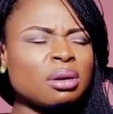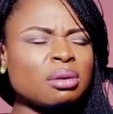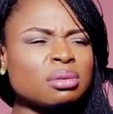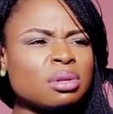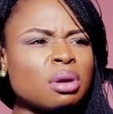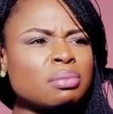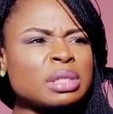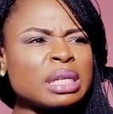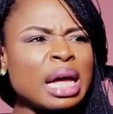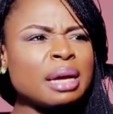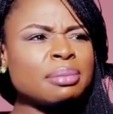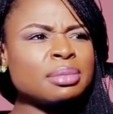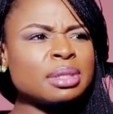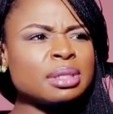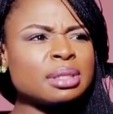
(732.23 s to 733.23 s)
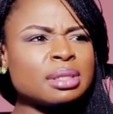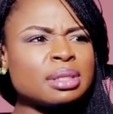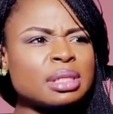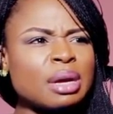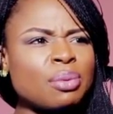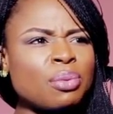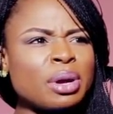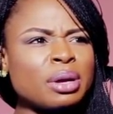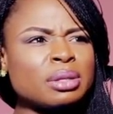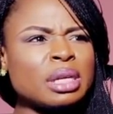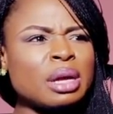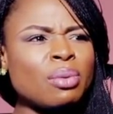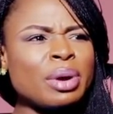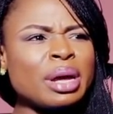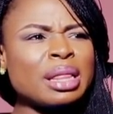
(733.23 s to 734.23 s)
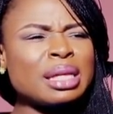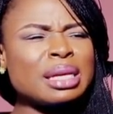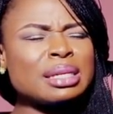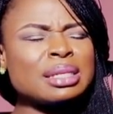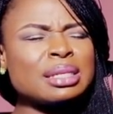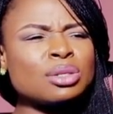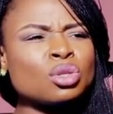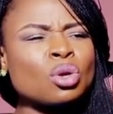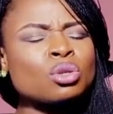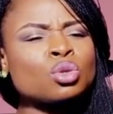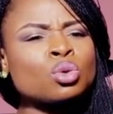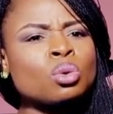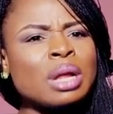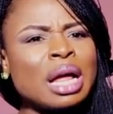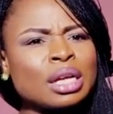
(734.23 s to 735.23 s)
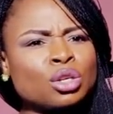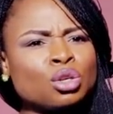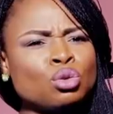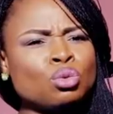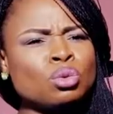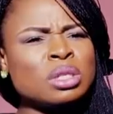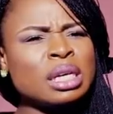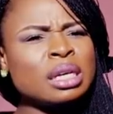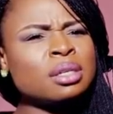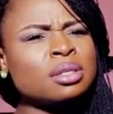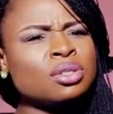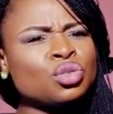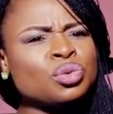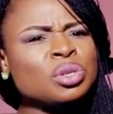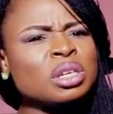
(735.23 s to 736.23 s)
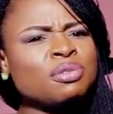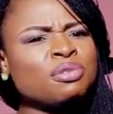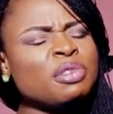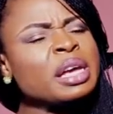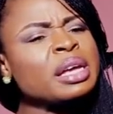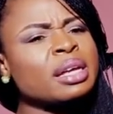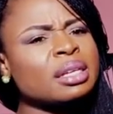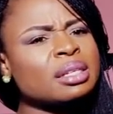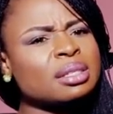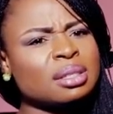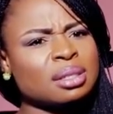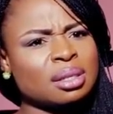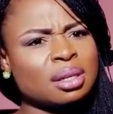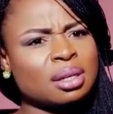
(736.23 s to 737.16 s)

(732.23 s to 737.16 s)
Sometimes there were these subtle accusatory fingers